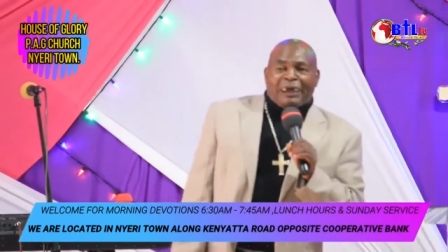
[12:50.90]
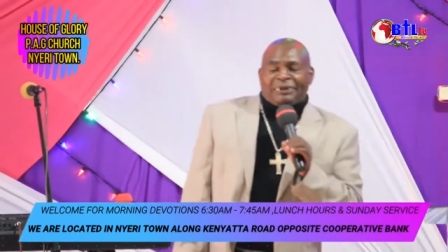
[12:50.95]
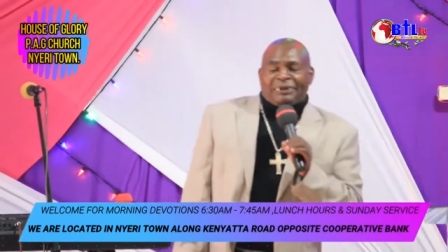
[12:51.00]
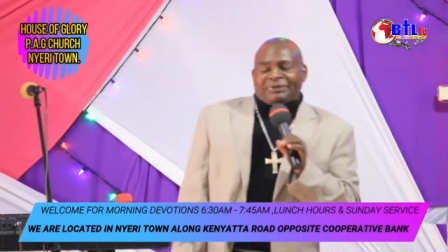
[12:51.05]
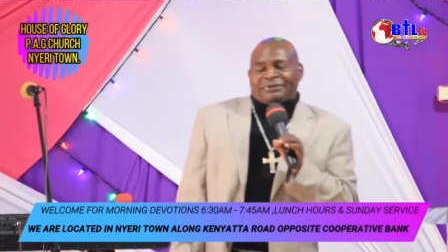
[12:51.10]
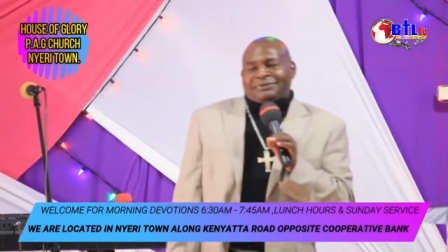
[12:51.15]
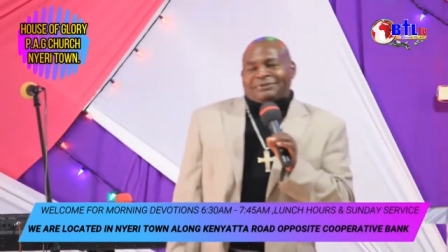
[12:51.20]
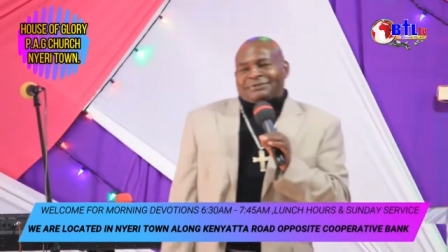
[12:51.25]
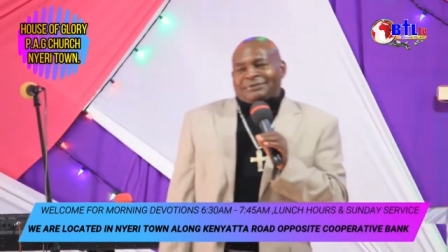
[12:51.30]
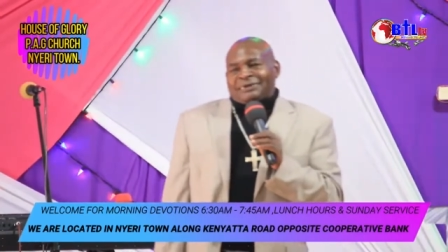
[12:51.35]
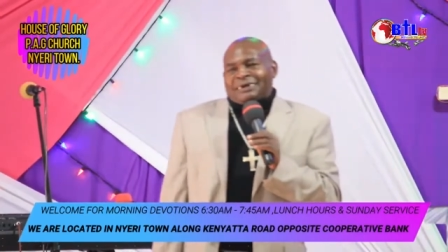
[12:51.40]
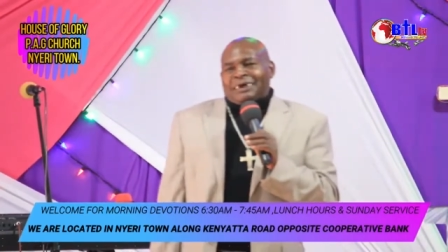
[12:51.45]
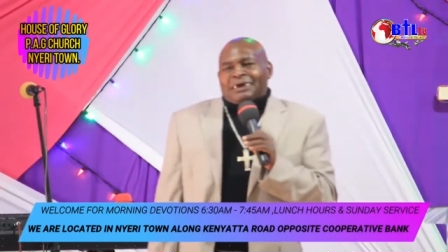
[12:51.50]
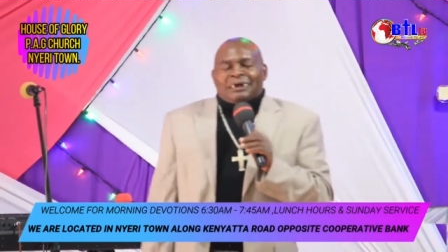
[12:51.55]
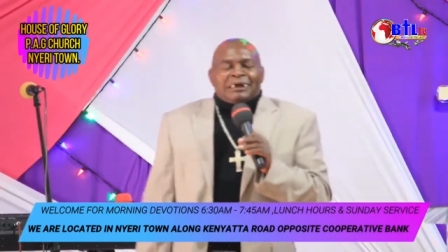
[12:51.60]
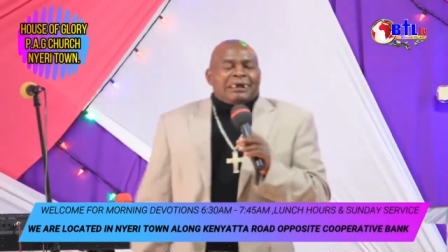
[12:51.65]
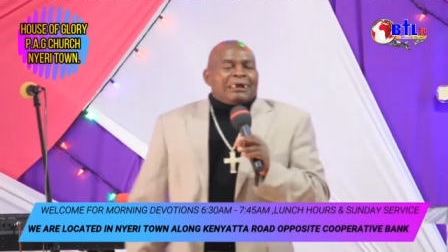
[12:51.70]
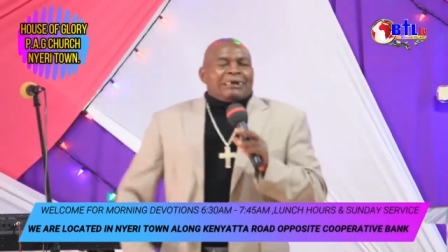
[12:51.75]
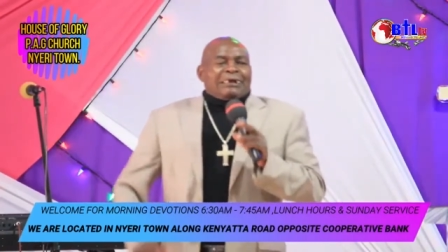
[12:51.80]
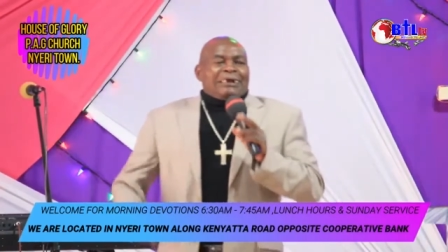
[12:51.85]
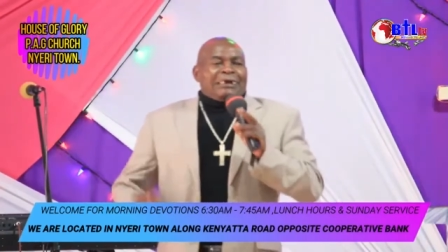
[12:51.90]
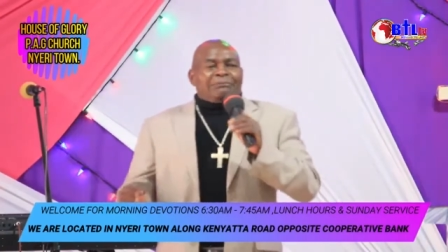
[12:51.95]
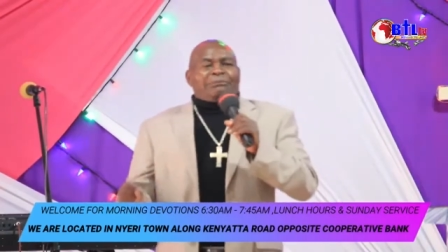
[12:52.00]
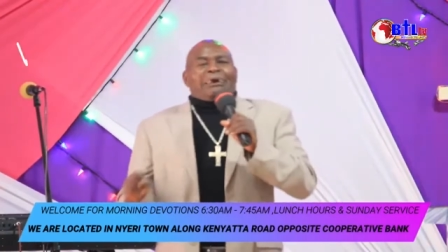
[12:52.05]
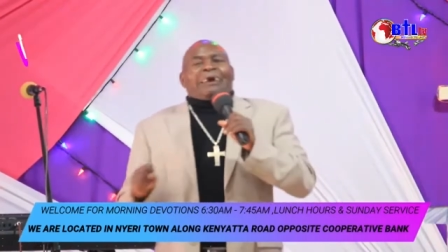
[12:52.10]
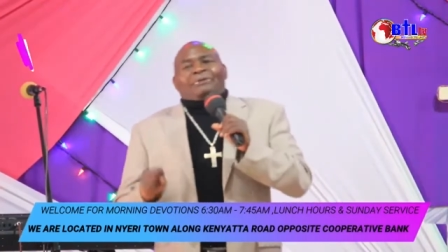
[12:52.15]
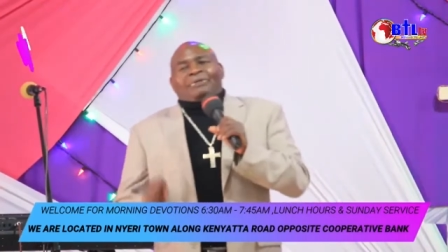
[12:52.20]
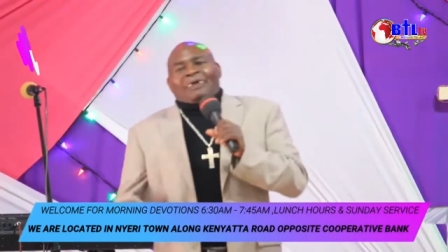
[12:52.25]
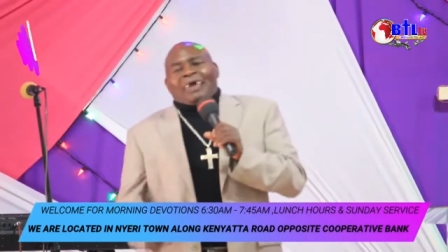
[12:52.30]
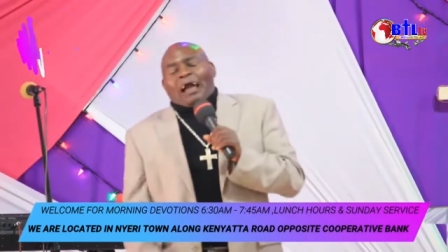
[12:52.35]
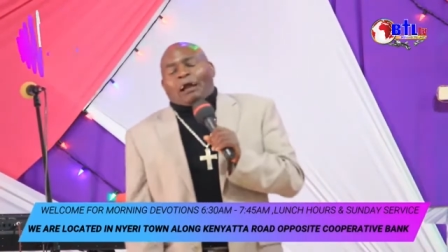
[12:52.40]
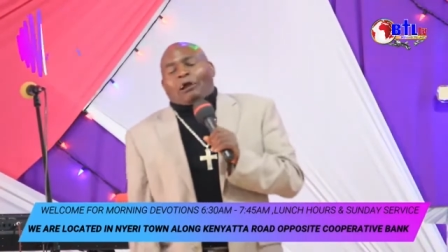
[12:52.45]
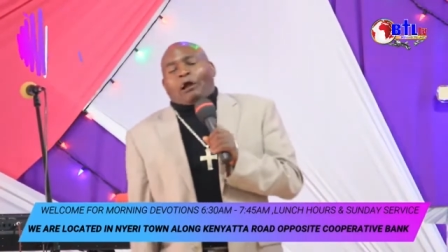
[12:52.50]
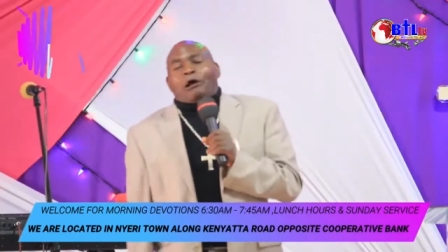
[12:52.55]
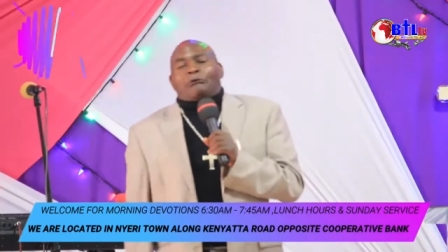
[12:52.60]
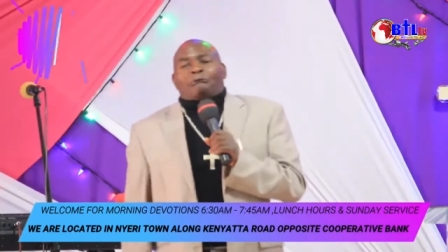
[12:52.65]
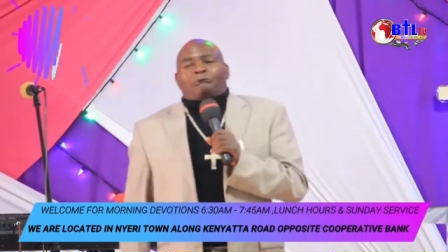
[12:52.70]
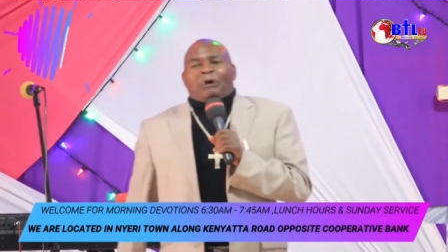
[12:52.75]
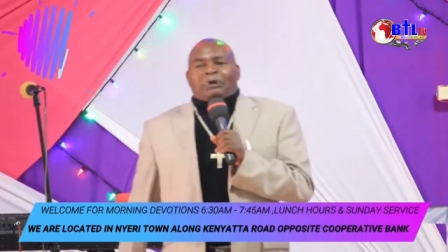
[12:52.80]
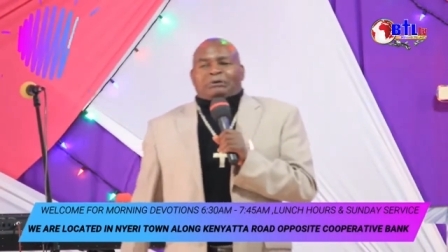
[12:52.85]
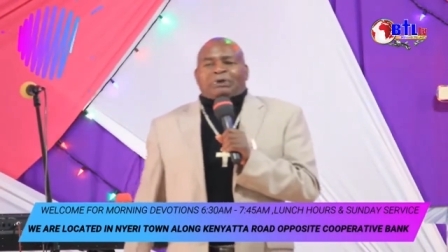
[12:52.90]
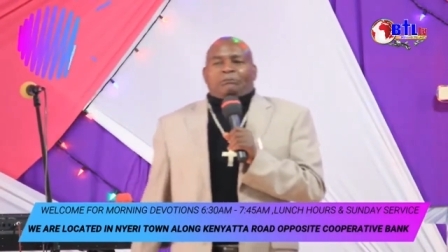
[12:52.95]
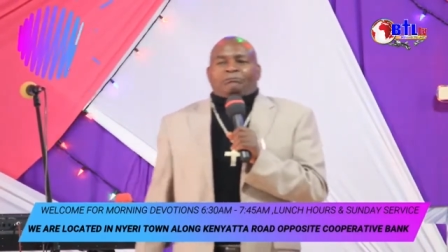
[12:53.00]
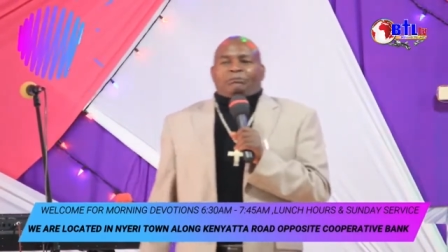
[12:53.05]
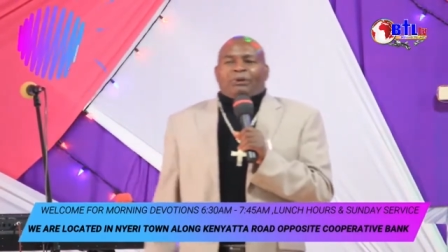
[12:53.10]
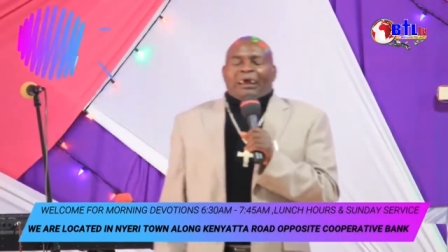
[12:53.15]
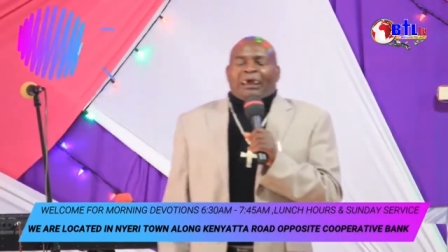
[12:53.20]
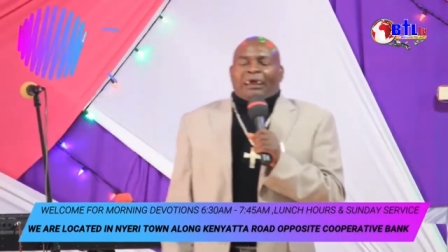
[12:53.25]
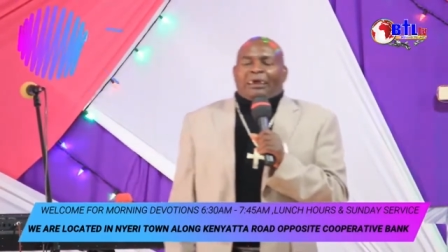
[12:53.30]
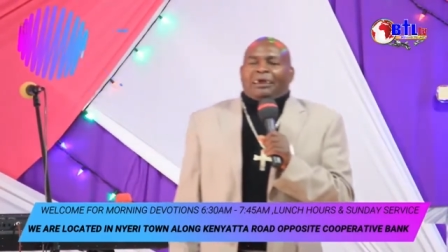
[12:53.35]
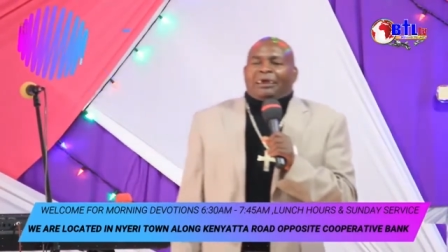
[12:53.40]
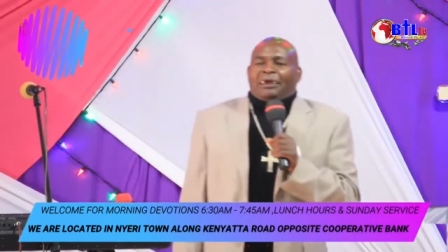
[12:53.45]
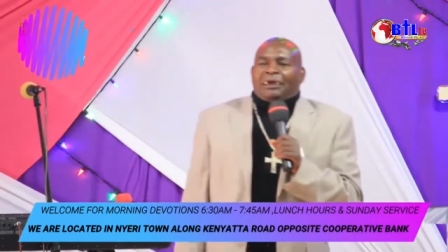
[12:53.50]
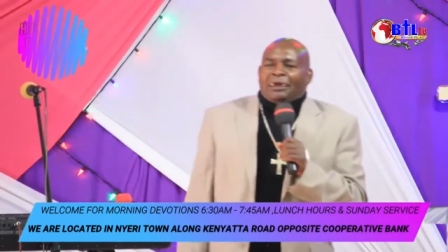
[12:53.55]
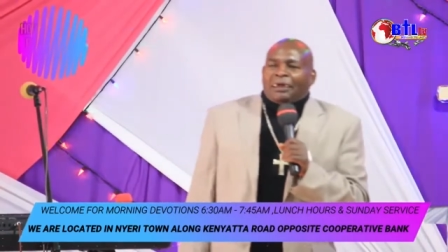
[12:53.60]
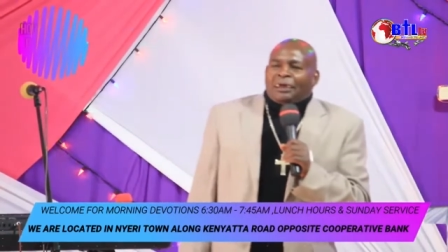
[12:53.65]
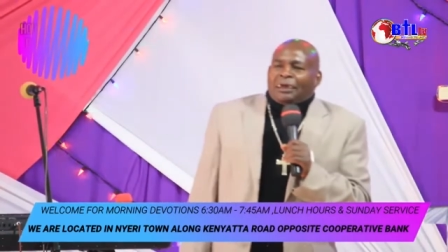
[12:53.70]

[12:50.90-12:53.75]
Benz, living there comfortably.